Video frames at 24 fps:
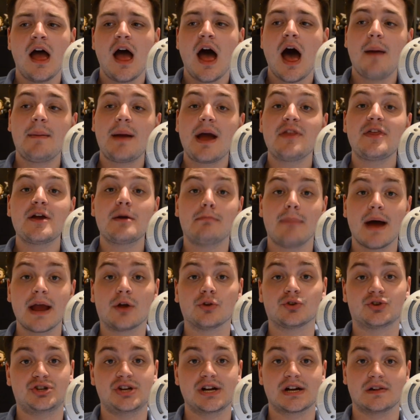I mean, I think Michael
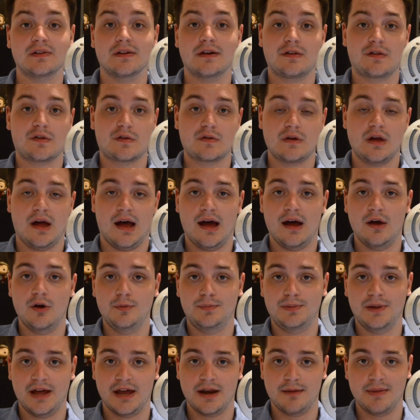Chiklis, uh, who
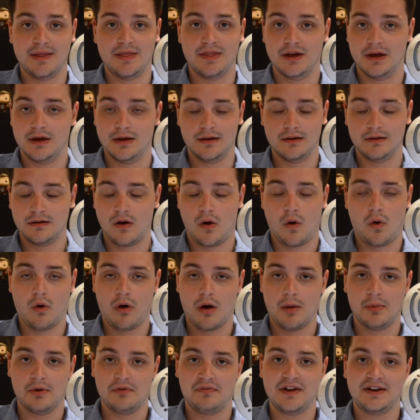played him in the
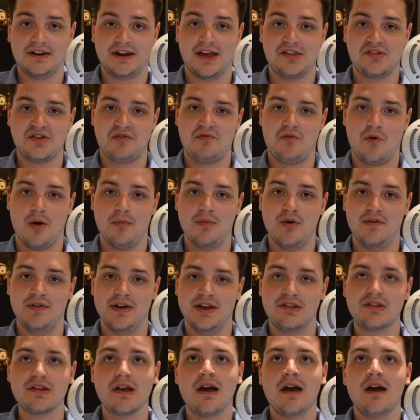horrible Fantastic Four
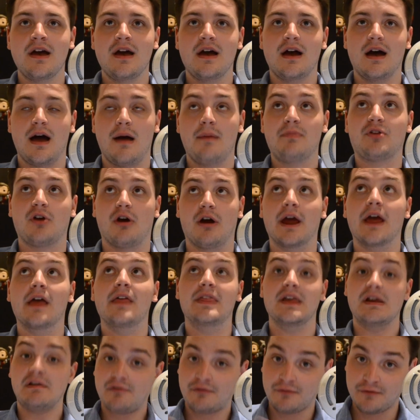movies, sorry,
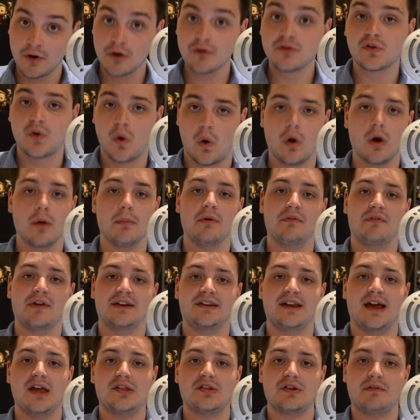the first horrible
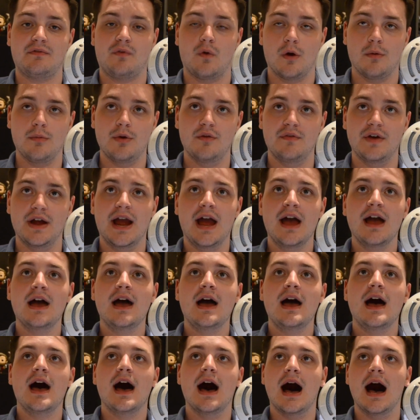Fantastic Four movie,
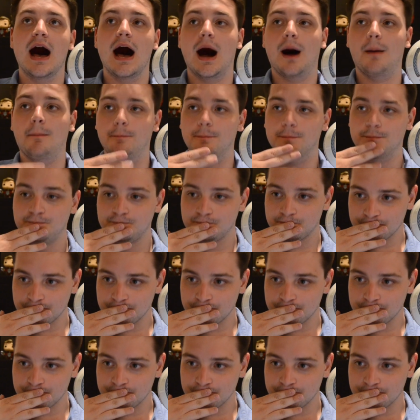um,